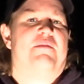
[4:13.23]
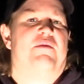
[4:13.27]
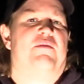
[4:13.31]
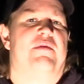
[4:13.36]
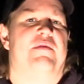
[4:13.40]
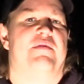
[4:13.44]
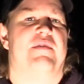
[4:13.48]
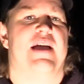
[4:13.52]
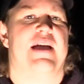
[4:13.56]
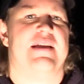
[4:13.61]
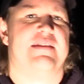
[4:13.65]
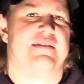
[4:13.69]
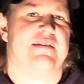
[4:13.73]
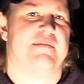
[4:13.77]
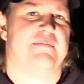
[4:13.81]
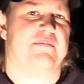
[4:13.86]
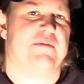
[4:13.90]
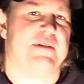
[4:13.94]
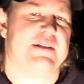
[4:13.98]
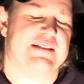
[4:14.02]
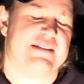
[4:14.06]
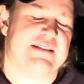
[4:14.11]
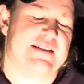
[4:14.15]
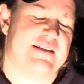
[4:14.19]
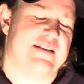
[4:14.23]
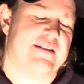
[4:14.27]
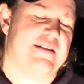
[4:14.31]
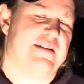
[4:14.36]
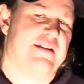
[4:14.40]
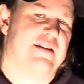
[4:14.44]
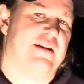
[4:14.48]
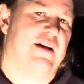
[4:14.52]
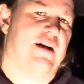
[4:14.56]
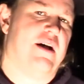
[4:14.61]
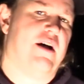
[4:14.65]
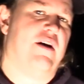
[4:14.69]
and we've got the brisket
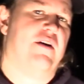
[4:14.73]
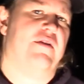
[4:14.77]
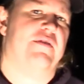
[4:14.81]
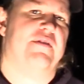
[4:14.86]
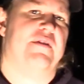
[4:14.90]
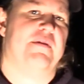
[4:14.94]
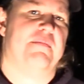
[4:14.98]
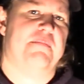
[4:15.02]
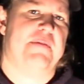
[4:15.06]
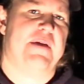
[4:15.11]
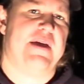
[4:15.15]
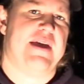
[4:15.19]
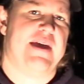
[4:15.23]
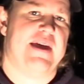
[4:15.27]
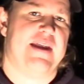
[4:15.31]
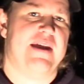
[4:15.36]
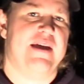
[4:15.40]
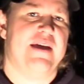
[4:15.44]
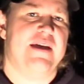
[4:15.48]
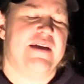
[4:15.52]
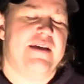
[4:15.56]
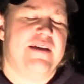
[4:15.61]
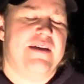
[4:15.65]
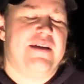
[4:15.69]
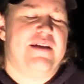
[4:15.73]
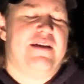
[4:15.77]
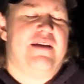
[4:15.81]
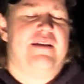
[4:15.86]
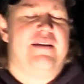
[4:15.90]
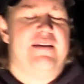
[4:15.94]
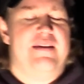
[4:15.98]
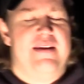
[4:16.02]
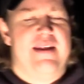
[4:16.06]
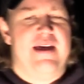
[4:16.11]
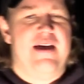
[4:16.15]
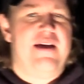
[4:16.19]
on the pit.
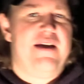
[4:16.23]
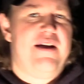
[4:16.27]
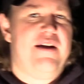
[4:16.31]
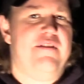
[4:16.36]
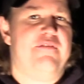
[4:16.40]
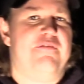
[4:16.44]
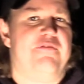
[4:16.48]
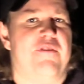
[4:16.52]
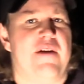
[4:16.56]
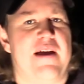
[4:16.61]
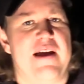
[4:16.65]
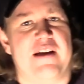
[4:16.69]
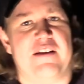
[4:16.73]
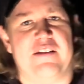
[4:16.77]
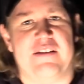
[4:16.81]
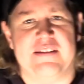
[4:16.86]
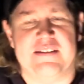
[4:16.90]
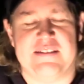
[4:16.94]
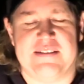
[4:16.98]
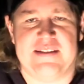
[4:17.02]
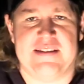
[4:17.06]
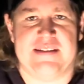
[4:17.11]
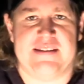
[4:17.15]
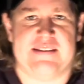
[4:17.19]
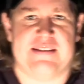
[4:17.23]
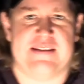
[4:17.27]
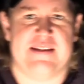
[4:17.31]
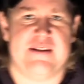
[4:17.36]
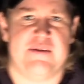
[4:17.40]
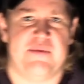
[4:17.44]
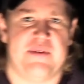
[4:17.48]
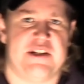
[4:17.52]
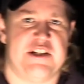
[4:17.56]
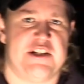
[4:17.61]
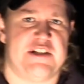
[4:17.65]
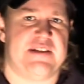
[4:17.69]
Now here in Franklin, Tennessee,
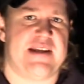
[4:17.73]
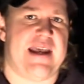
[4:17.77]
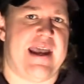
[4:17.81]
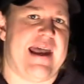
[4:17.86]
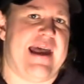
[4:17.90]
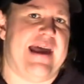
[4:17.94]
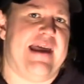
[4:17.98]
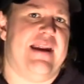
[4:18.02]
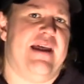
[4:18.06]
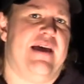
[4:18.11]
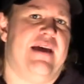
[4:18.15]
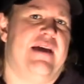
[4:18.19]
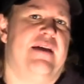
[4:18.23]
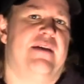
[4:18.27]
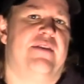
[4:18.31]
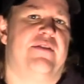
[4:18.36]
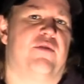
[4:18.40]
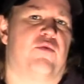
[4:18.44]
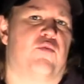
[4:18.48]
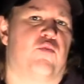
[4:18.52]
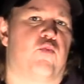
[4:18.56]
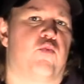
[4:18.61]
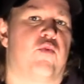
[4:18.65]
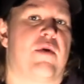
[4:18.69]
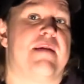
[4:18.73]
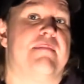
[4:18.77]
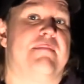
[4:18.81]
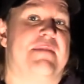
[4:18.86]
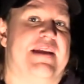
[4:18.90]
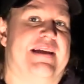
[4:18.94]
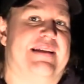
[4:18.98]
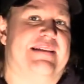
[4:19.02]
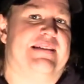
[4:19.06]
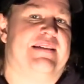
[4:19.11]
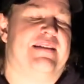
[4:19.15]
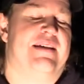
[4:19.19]
we just had the
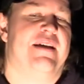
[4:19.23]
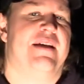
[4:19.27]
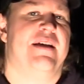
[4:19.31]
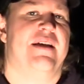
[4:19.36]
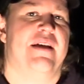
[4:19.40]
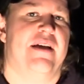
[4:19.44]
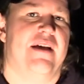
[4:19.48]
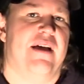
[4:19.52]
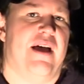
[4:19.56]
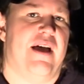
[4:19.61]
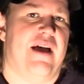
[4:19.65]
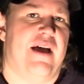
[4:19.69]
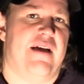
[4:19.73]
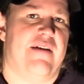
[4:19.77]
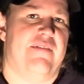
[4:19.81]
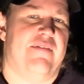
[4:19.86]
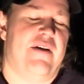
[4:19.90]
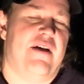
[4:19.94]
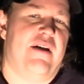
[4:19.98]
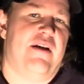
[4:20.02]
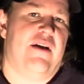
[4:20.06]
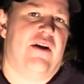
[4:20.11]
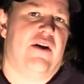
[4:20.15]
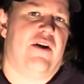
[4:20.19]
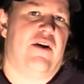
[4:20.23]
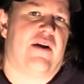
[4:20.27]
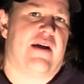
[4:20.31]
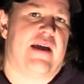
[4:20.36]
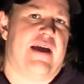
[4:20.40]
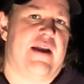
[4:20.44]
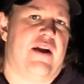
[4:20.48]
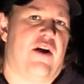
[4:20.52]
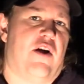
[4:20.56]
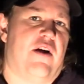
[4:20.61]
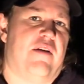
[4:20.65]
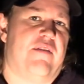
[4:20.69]
remnants of
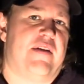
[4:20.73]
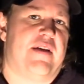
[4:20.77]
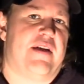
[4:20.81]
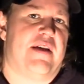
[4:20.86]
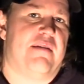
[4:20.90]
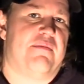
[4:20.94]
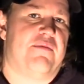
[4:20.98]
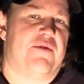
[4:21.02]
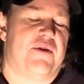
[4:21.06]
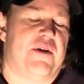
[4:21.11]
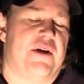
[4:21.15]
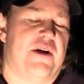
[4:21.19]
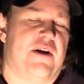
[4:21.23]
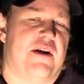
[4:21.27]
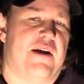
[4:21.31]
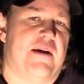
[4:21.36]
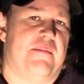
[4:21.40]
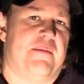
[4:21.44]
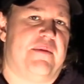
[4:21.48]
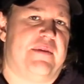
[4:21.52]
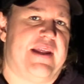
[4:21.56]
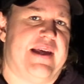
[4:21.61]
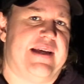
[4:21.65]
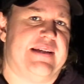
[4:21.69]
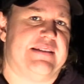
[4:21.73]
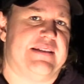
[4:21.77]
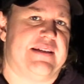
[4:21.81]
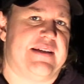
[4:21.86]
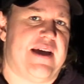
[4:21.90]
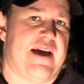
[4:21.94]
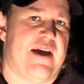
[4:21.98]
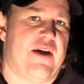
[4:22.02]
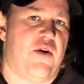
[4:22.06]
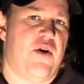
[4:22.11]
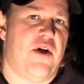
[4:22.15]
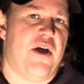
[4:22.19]
Hurricane Harvey come through here a couple of days
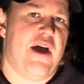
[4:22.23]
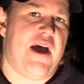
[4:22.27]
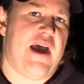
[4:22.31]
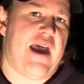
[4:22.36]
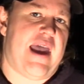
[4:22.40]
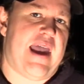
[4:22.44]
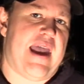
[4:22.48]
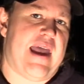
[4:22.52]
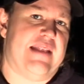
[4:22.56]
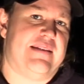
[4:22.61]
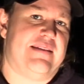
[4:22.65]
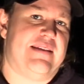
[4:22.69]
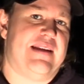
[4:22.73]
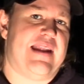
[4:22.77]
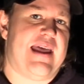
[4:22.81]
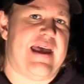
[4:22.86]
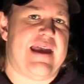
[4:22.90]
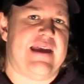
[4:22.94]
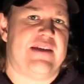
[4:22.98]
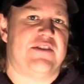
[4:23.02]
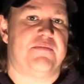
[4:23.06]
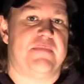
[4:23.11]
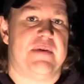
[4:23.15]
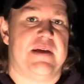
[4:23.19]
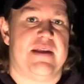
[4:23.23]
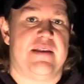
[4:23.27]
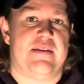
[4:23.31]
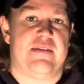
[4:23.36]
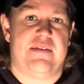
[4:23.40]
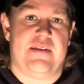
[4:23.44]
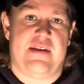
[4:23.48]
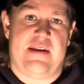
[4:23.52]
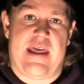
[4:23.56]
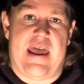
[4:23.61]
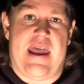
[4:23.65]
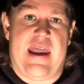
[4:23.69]
ago, and today's
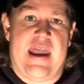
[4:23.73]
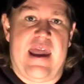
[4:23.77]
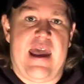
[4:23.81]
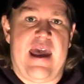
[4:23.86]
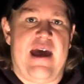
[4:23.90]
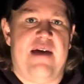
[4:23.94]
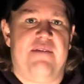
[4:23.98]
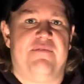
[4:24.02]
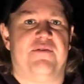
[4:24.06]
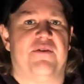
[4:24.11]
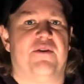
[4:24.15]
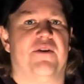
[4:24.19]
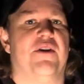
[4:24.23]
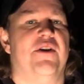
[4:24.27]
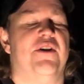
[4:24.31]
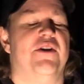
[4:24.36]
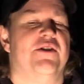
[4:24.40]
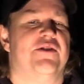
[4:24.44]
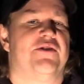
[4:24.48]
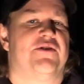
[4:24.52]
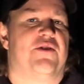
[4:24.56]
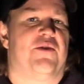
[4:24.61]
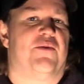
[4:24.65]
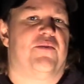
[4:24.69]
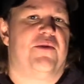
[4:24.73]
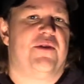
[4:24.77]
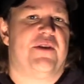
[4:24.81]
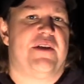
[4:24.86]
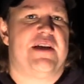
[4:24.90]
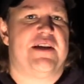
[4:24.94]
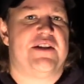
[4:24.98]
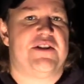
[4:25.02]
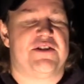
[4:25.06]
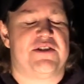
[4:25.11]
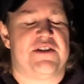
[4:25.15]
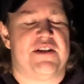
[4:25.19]
been the day after. So
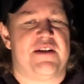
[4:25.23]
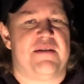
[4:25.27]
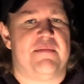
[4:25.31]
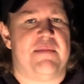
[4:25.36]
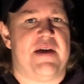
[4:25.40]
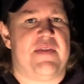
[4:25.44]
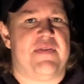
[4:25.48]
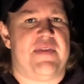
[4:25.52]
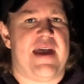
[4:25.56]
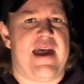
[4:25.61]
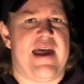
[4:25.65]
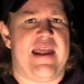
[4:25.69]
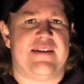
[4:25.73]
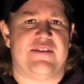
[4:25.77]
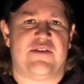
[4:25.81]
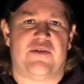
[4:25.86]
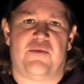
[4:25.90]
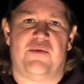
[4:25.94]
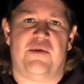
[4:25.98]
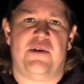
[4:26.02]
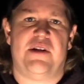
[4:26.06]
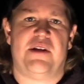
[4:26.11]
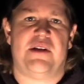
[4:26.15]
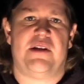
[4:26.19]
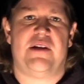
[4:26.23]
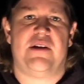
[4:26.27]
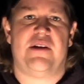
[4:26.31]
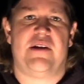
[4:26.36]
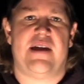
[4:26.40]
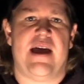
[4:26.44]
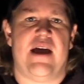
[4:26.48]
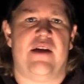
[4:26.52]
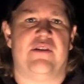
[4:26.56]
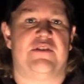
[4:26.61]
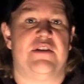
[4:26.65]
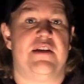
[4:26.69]
really interesting about that is it really cleared
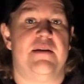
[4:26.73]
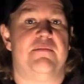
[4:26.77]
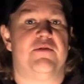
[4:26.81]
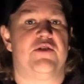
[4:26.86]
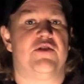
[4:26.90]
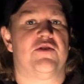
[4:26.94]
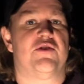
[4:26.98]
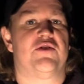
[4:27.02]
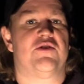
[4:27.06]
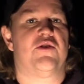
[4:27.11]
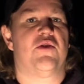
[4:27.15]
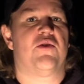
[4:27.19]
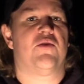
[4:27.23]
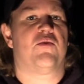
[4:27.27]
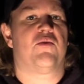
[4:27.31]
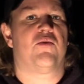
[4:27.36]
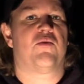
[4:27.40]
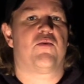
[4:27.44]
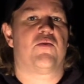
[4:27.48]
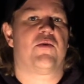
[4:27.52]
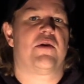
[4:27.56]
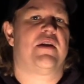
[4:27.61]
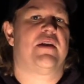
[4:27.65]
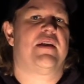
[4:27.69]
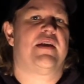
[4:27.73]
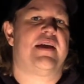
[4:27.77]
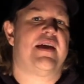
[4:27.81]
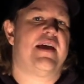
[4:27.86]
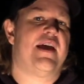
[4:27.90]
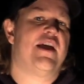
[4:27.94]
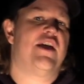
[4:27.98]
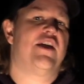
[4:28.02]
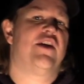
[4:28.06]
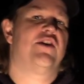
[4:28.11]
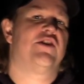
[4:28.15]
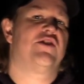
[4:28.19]
out, temperatures really
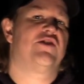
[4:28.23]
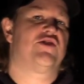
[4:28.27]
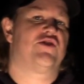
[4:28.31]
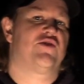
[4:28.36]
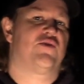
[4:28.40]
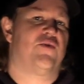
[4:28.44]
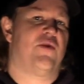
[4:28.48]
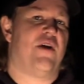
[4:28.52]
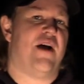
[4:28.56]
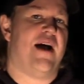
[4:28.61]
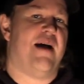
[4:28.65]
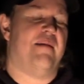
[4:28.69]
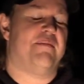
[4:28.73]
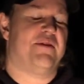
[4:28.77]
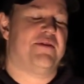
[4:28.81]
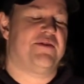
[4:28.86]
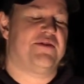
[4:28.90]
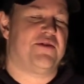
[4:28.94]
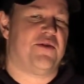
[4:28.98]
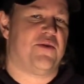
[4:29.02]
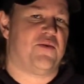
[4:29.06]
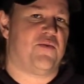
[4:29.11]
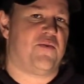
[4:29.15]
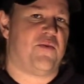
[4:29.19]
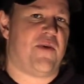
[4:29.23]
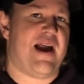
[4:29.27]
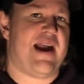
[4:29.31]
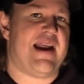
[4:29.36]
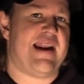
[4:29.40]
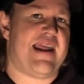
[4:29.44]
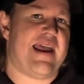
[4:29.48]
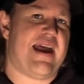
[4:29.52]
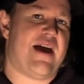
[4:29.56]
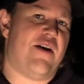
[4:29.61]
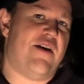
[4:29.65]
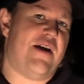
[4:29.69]
dropped. So right
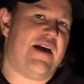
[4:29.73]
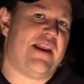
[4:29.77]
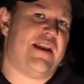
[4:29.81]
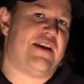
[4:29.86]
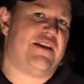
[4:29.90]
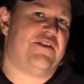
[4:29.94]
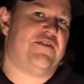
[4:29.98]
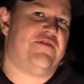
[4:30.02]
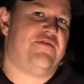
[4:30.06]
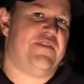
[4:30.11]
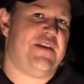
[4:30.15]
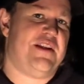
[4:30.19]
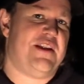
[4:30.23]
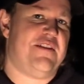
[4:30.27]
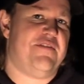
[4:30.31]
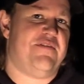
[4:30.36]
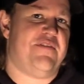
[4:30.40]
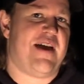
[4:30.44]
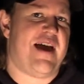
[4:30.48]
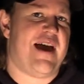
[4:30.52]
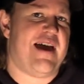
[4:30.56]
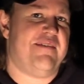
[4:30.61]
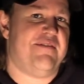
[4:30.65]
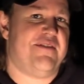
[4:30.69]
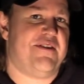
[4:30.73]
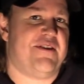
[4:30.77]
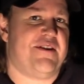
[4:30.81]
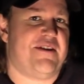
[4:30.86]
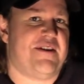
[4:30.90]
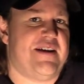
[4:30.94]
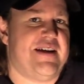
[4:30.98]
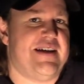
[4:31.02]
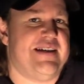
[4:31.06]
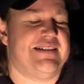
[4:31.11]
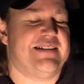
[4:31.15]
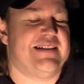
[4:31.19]
now it is 55
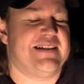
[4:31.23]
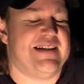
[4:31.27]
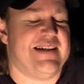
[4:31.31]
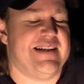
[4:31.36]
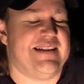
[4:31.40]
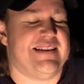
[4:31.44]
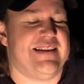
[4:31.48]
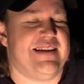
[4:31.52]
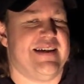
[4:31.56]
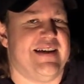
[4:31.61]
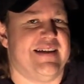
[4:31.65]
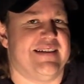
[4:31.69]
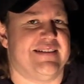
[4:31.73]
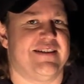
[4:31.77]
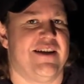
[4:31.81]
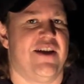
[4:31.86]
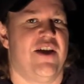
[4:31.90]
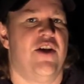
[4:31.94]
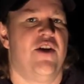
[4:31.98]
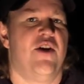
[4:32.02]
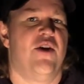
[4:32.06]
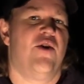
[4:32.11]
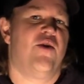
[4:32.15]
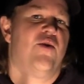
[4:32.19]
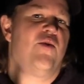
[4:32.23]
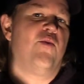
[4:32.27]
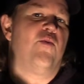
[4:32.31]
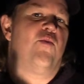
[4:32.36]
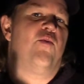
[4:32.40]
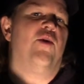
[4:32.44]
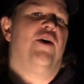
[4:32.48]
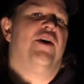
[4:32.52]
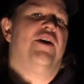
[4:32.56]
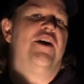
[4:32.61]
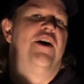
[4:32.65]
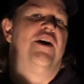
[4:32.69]
degrees, and get this,
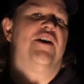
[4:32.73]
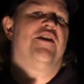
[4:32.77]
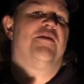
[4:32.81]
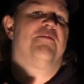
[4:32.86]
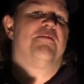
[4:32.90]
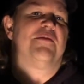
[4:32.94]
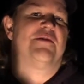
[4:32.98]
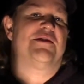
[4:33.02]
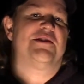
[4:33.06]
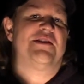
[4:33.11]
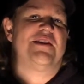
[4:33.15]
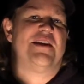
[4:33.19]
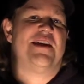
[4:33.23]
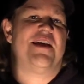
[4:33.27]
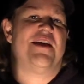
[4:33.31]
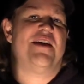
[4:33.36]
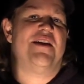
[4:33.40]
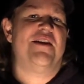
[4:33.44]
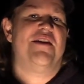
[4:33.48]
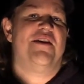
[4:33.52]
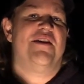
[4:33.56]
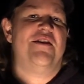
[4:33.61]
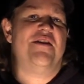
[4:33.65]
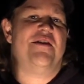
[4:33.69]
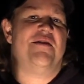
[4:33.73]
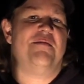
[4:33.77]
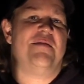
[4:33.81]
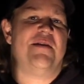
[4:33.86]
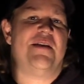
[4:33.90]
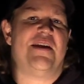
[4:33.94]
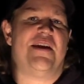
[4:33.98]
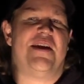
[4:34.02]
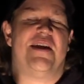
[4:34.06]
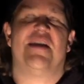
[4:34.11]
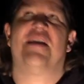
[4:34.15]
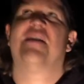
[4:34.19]
100%
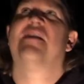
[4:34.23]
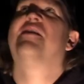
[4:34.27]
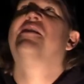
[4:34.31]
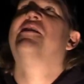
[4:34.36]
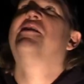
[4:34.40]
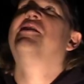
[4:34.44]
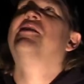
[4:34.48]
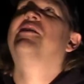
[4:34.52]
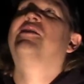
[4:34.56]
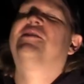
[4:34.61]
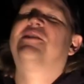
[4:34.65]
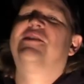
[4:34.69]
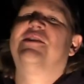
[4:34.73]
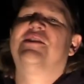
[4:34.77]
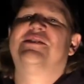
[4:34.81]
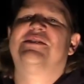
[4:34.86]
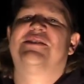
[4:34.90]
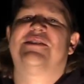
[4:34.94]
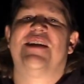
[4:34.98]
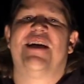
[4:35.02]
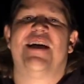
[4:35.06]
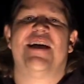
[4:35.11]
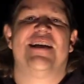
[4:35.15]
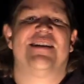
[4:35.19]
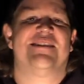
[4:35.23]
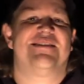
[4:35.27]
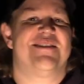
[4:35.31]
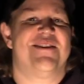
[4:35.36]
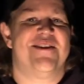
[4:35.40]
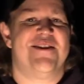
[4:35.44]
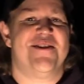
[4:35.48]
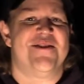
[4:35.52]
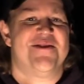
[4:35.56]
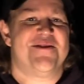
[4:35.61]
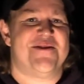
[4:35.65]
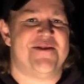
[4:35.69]
humidity. Clear skies,
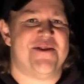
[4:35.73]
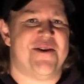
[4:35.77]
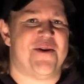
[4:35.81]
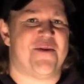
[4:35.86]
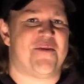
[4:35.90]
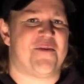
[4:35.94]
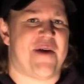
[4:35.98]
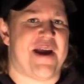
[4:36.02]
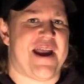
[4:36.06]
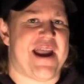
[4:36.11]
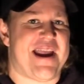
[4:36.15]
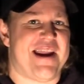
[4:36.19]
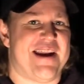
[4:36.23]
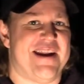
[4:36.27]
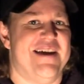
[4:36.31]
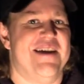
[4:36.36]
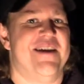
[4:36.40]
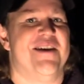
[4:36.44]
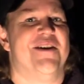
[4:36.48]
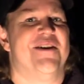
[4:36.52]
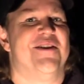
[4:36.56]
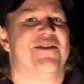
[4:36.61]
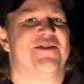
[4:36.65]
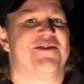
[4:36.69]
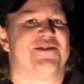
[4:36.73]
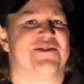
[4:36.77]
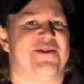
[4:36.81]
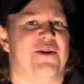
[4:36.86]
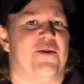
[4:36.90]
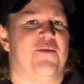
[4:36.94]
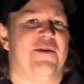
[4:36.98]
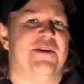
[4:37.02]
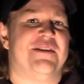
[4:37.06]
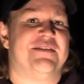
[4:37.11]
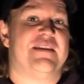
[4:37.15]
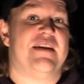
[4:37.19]
no rain. So
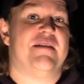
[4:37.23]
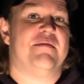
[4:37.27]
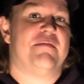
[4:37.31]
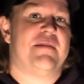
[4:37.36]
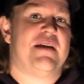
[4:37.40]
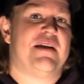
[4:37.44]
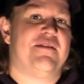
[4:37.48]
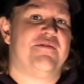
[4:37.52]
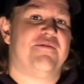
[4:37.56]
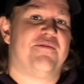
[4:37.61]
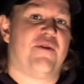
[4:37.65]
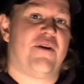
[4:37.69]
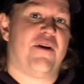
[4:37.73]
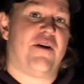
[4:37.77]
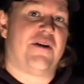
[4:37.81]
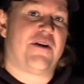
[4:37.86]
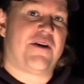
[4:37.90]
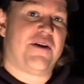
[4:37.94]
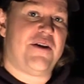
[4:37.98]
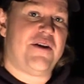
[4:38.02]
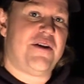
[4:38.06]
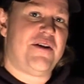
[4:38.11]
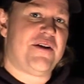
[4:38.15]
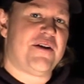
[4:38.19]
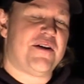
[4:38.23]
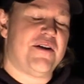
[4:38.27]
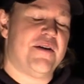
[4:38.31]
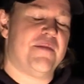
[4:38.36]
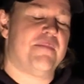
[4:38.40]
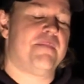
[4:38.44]
what does that mean for our cook?